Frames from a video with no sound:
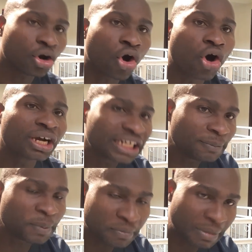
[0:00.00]
or
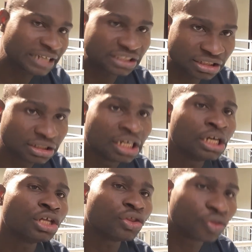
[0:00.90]

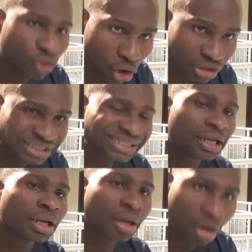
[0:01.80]

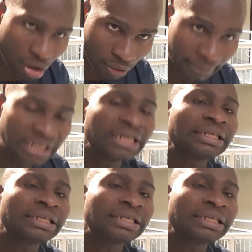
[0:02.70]
clippingmagic.com.